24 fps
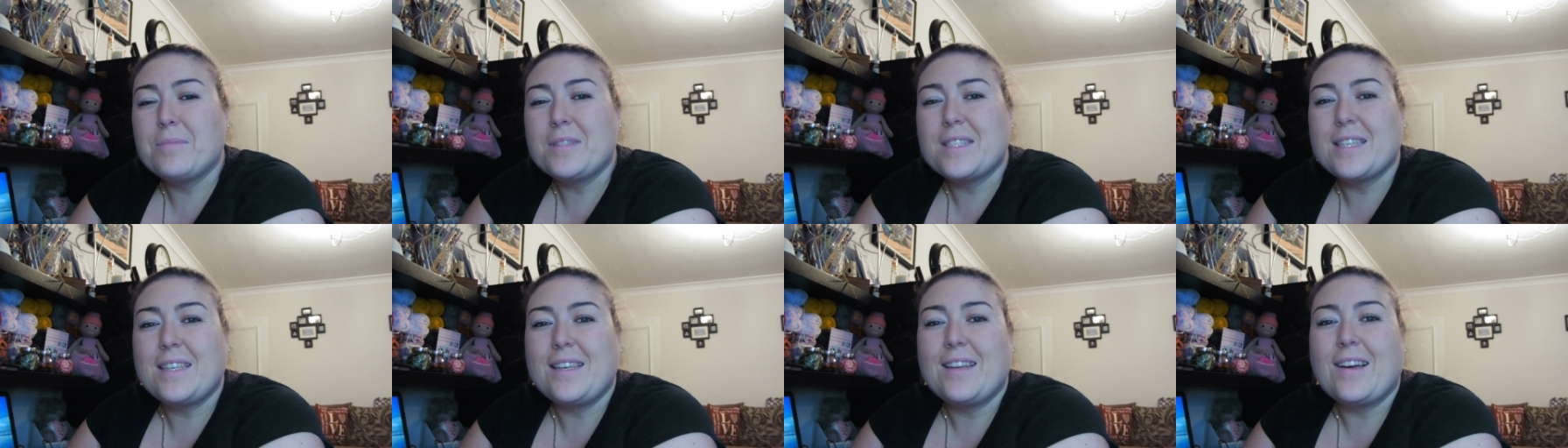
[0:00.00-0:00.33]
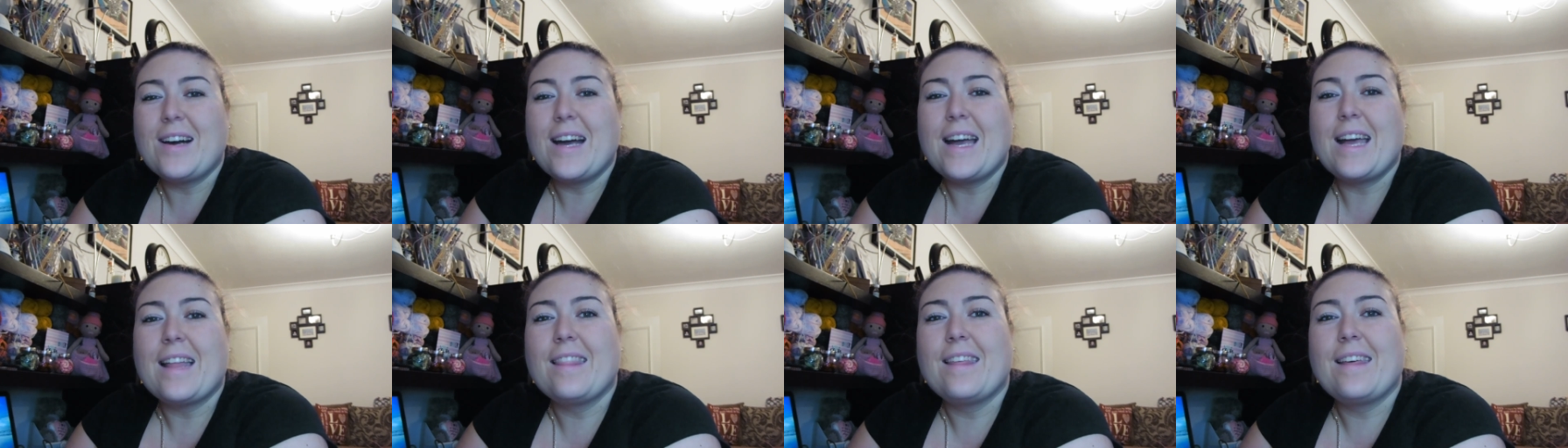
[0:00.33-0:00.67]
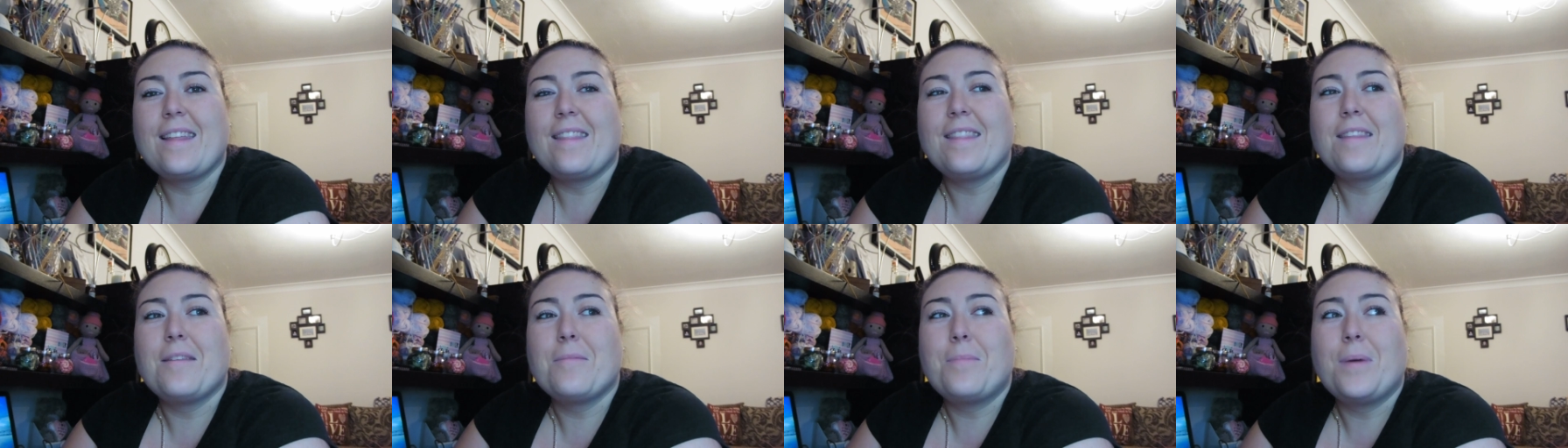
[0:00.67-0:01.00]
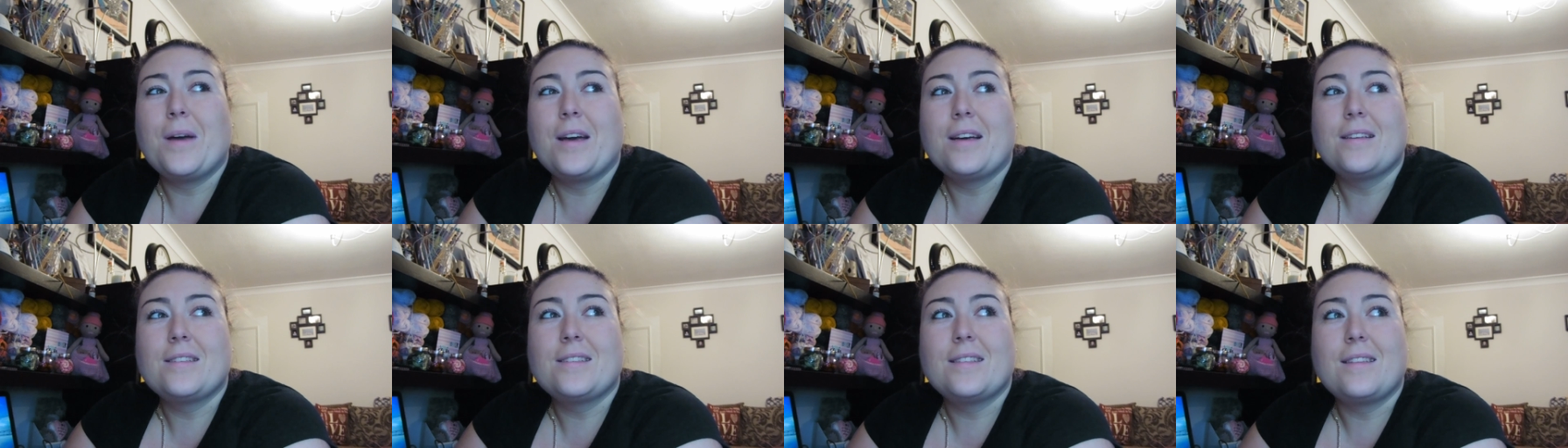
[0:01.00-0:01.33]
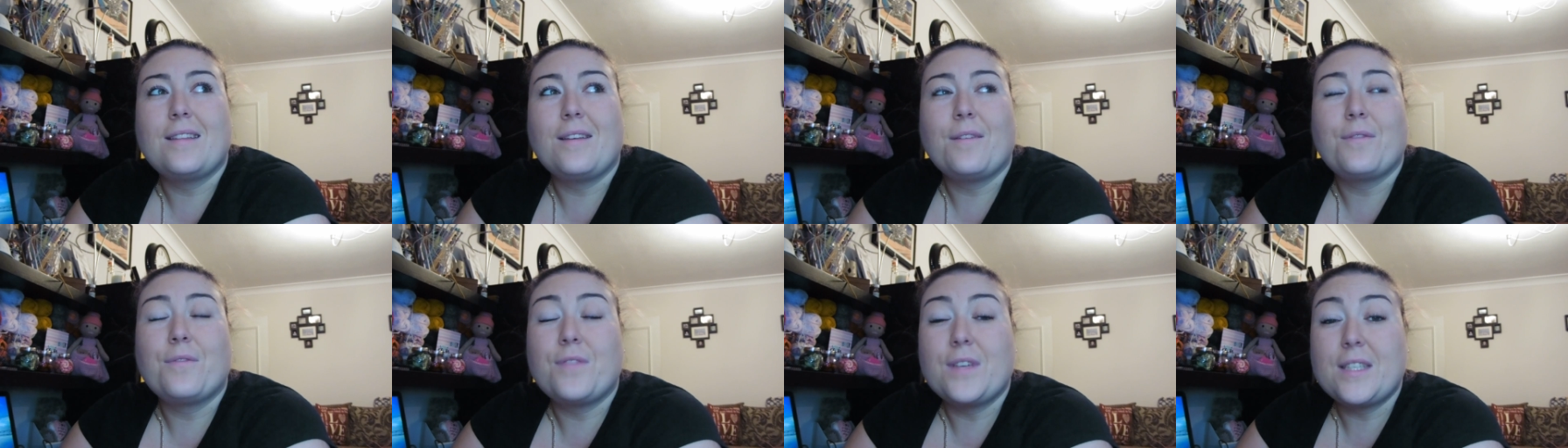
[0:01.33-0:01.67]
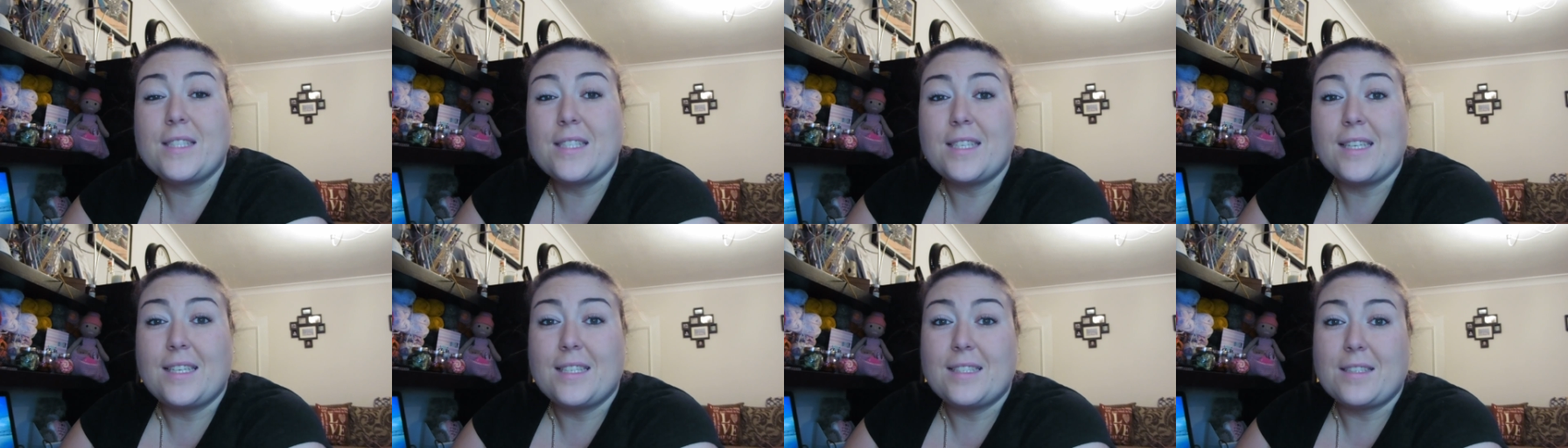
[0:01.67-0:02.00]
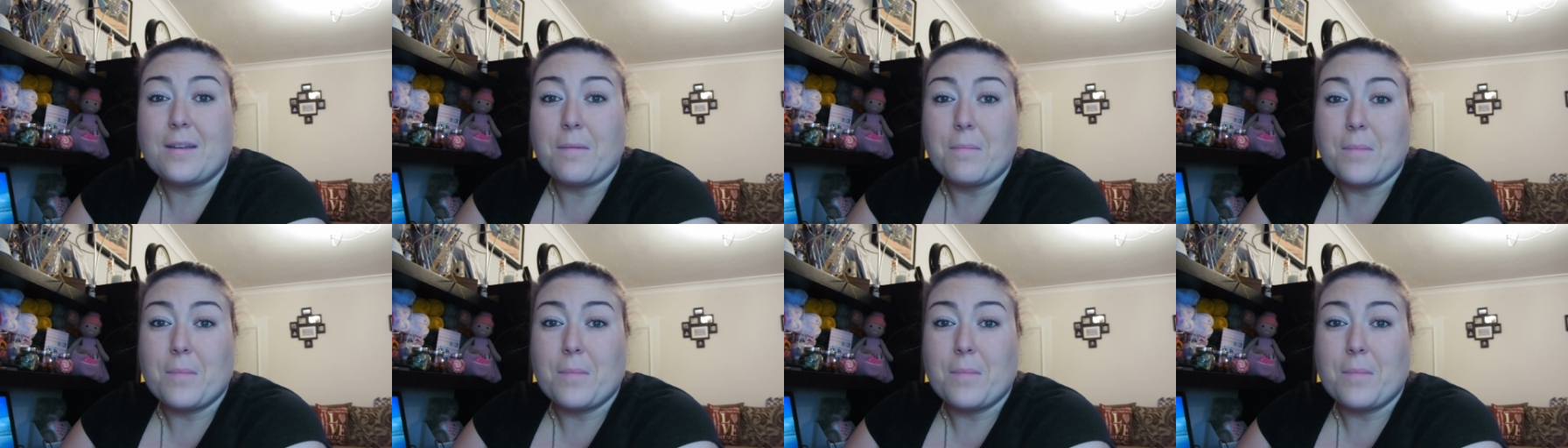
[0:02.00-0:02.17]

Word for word: to light that the person that fitted